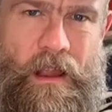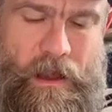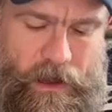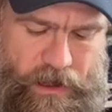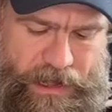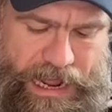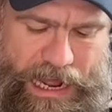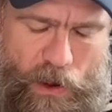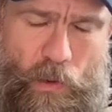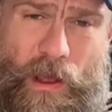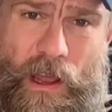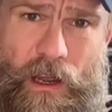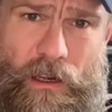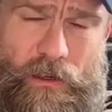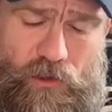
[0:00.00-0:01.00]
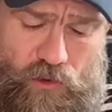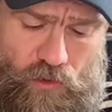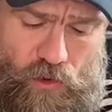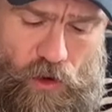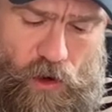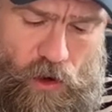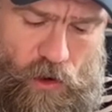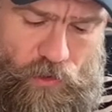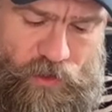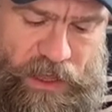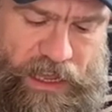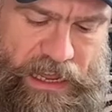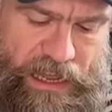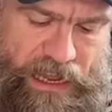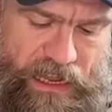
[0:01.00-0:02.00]
Now we're gonna draw
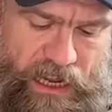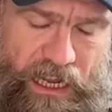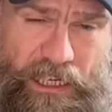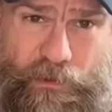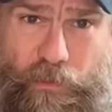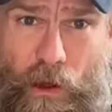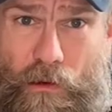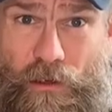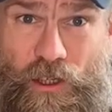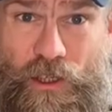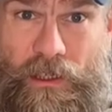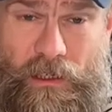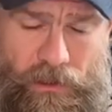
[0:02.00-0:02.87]
the explosion